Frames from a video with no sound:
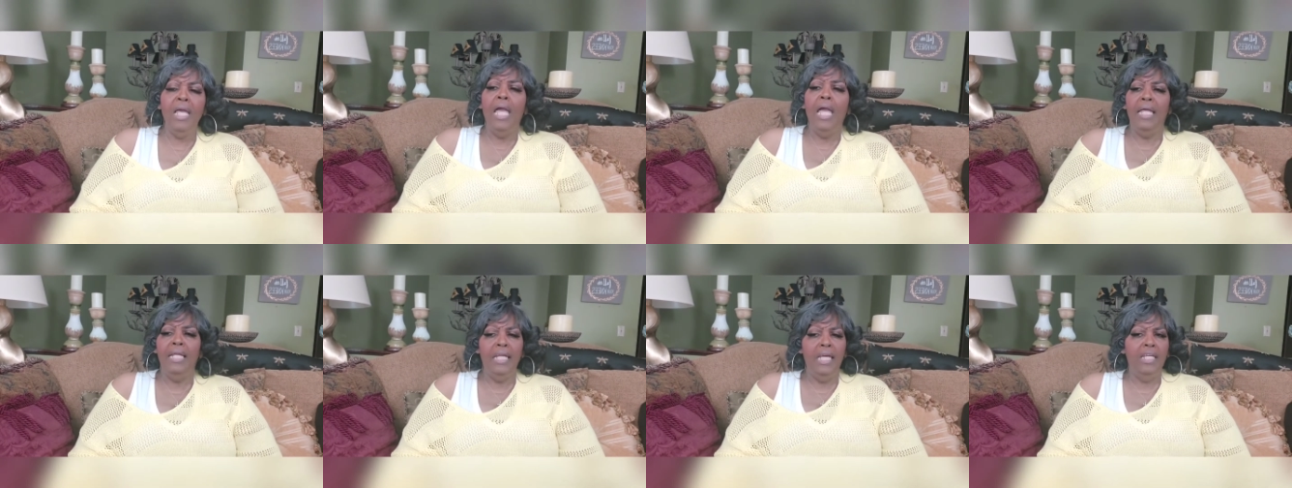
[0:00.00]

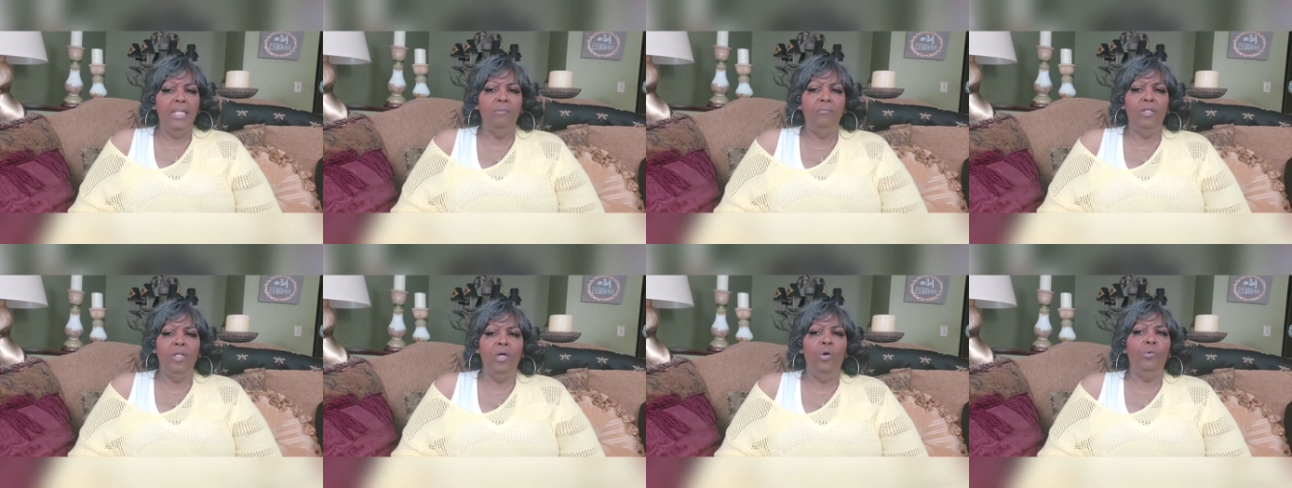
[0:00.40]
and let
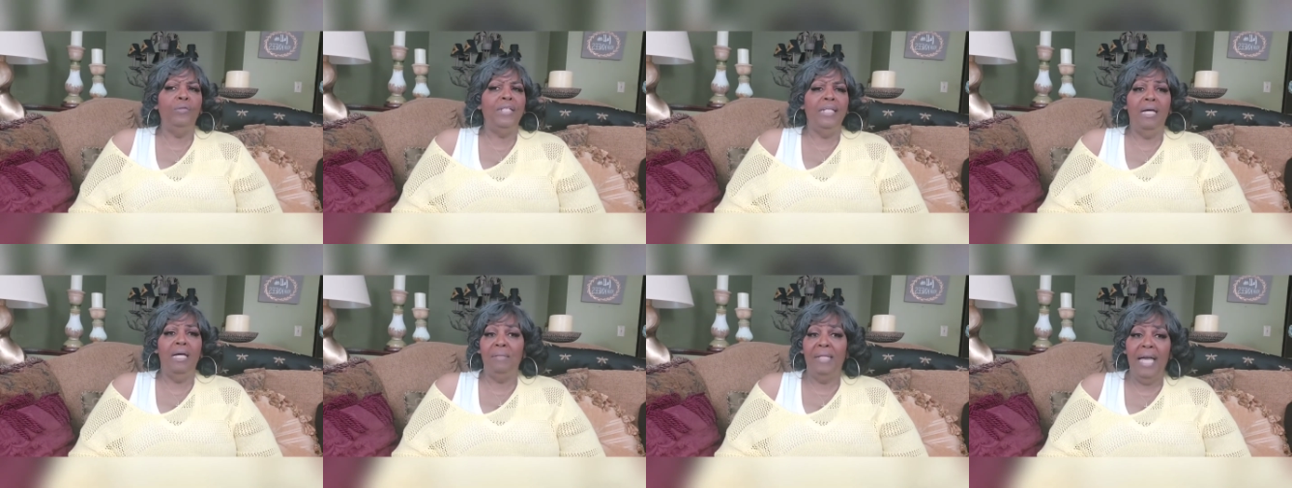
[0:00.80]
him know
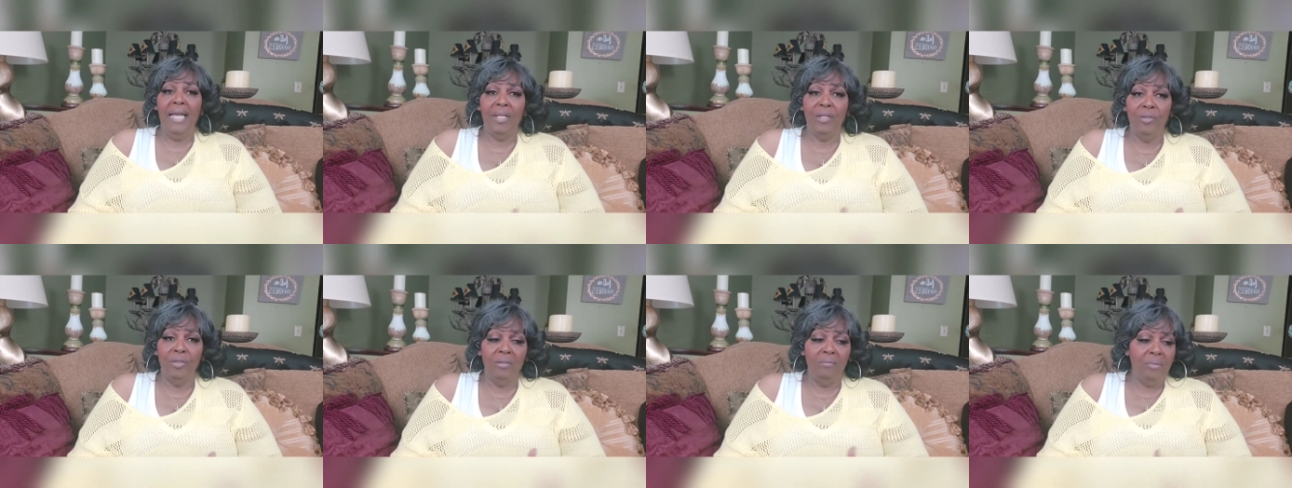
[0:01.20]
that I'm
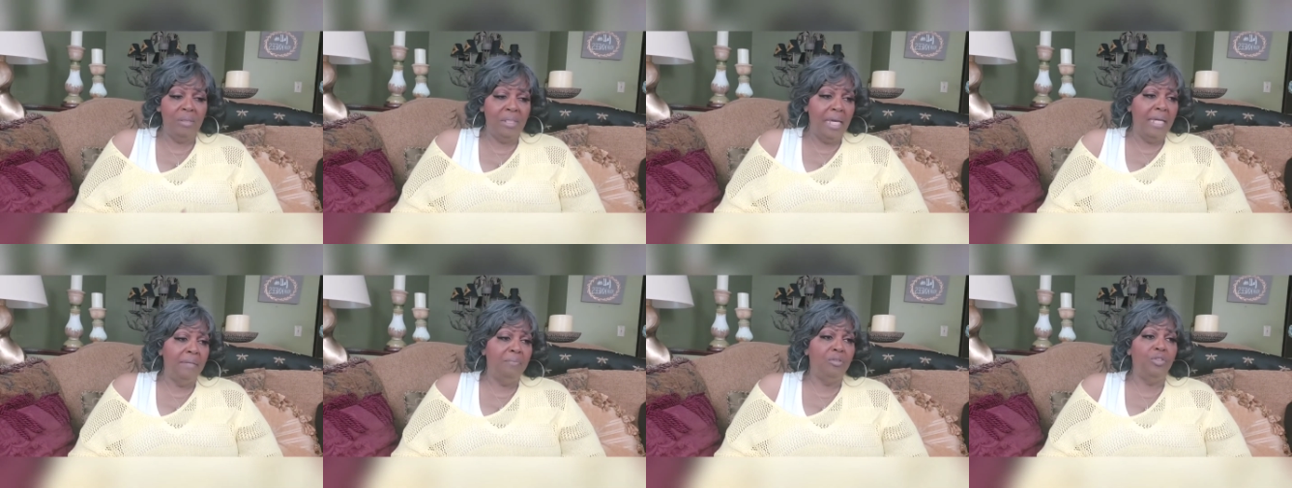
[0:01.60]
not going to
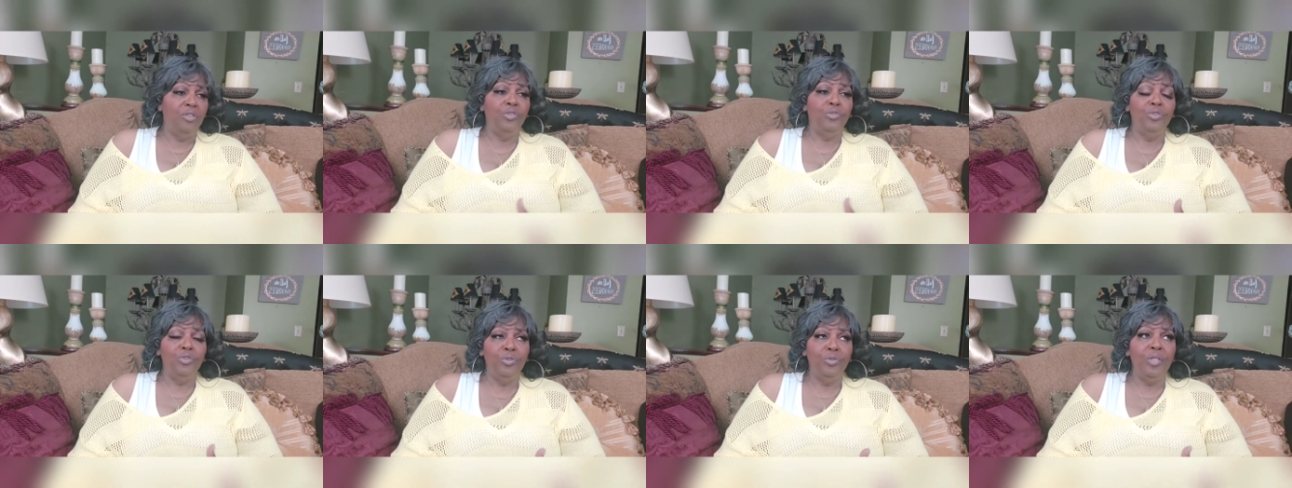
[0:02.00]
be able
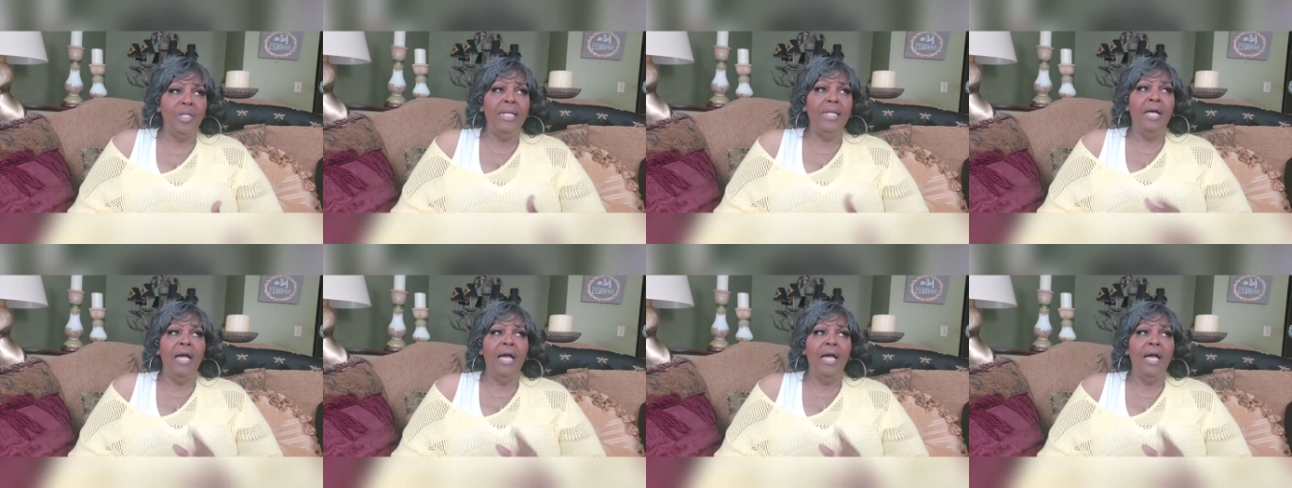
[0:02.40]
to do it,